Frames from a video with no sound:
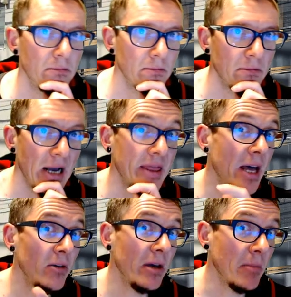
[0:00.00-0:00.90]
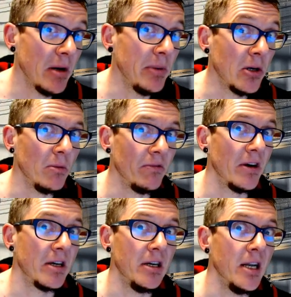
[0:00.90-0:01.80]
And now they might become
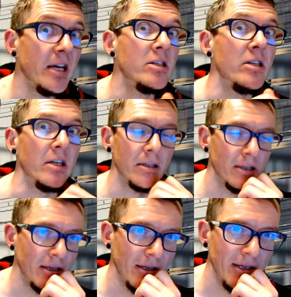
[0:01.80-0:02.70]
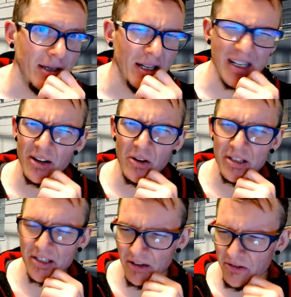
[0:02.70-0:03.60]
fucking lazy. It's like,
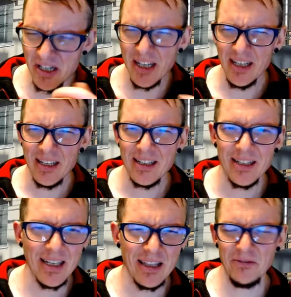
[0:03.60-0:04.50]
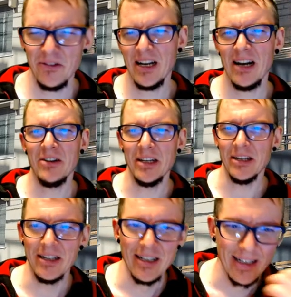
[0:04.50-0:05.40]
seriously? Get the fuck out of here.
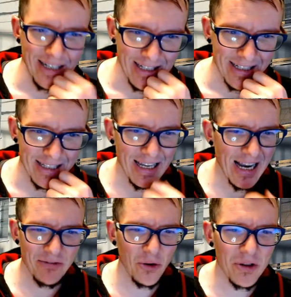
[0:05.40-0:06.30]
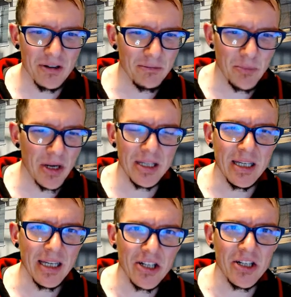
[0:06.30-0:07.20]
They have other bloody
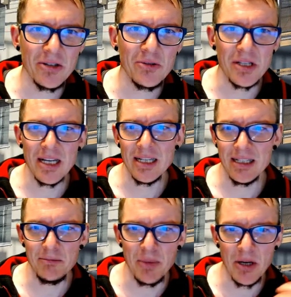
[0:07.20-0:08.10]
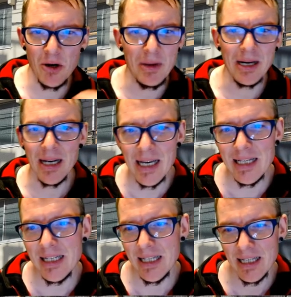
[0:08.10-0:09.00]
issues than becoming
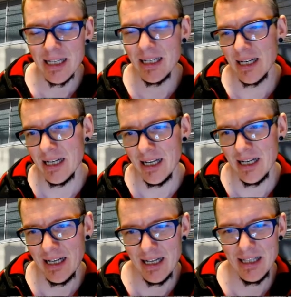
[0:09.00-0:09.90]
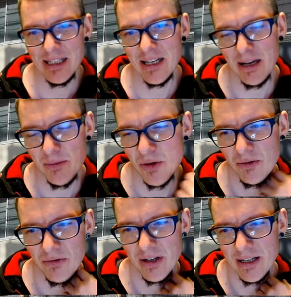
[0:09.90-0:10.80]
lazy in times of
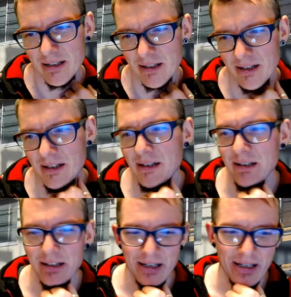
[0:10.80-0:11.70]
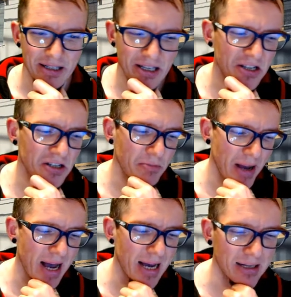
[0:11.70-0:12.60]
like, this is
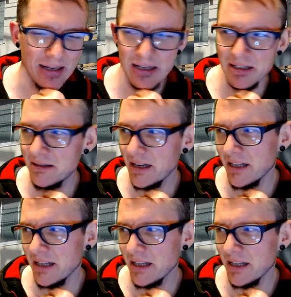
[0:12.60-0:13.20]
bad, and I